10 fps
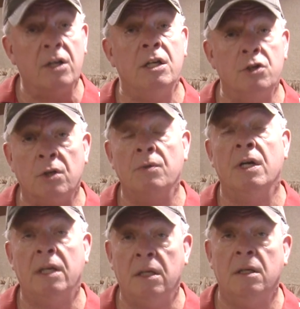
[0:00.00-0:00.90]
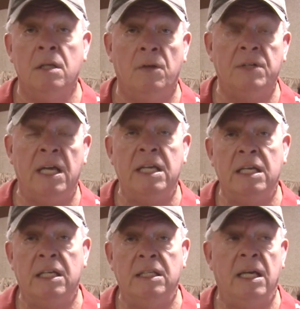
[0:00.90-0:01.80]
conditioner running, you know,
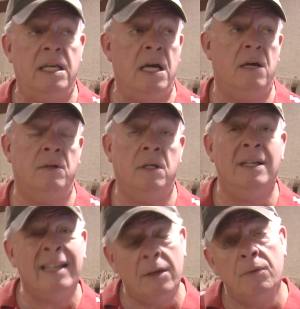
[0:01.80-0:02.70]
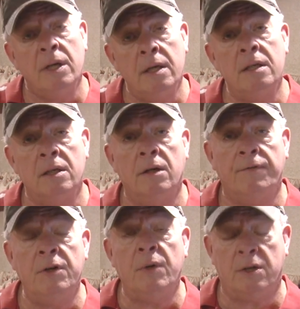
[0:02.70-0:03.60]
day in and day out, it can run into a few